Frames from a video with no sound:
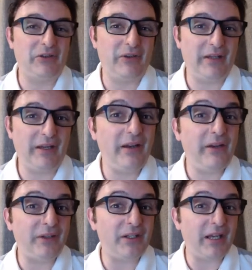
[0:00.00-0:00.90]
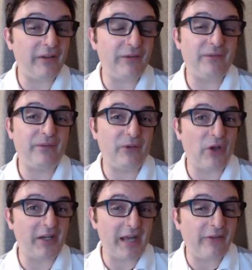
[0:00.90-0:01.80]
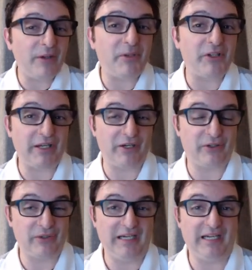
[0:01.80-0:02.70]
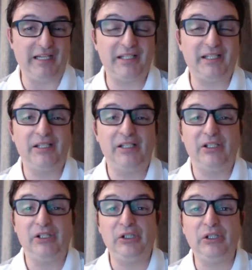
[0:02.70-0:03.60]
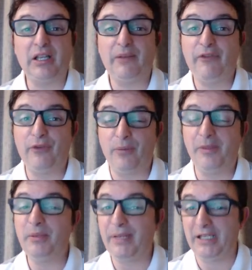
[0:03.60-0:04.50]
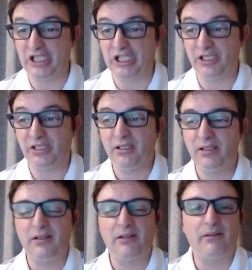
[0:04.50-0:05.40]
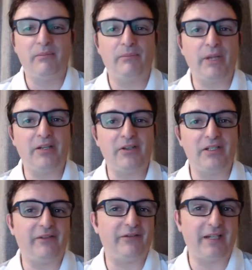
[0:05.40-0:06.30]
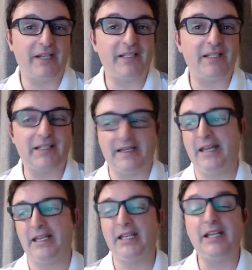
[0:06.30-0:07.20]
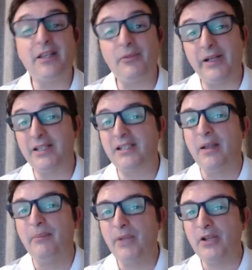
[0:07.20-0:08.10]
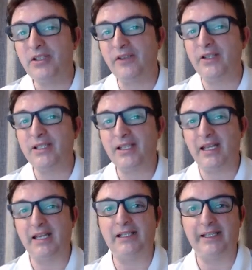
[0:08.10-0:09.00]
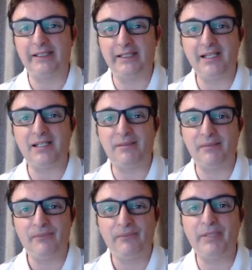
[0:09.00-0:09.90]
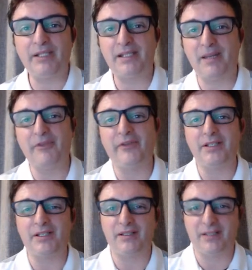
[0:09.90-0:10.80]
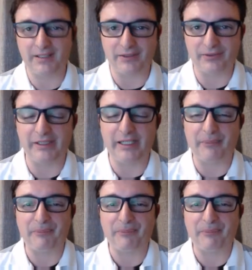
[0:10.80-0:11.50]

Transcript: even if not everybody agrees, you can form an opinion by using phrases like, in other words, most of us think like this, but some of us disagree.